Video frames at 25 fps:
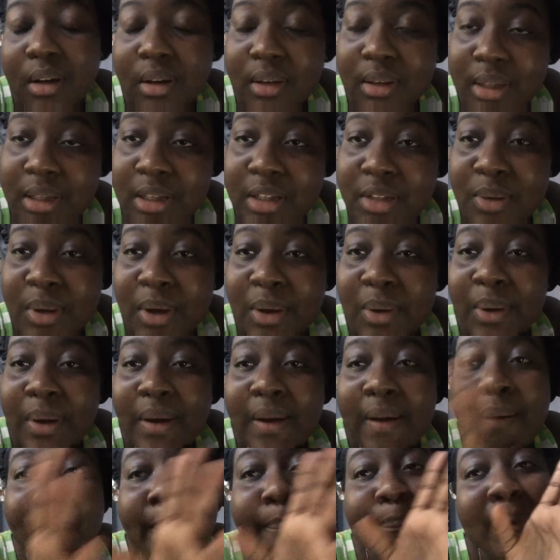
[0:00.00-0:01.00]
things are gonna
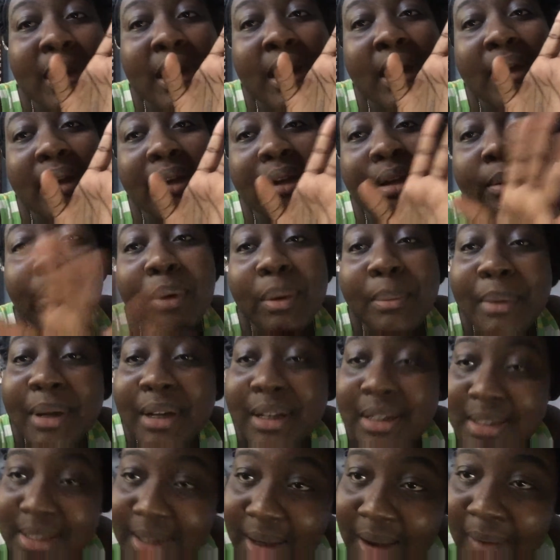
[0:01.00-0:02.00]
happen and what I'm
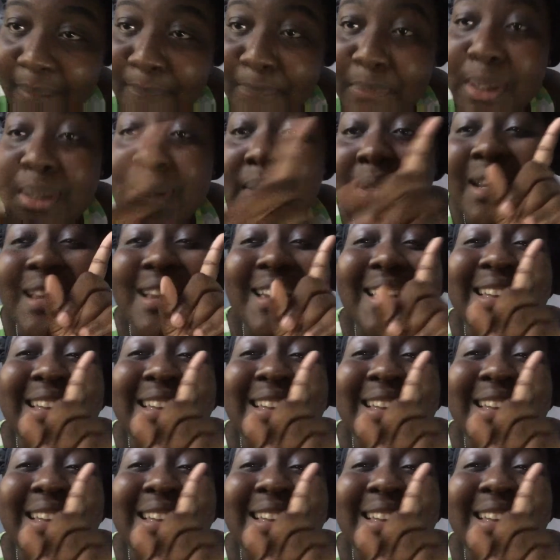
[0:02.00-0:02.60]
gonna talk about,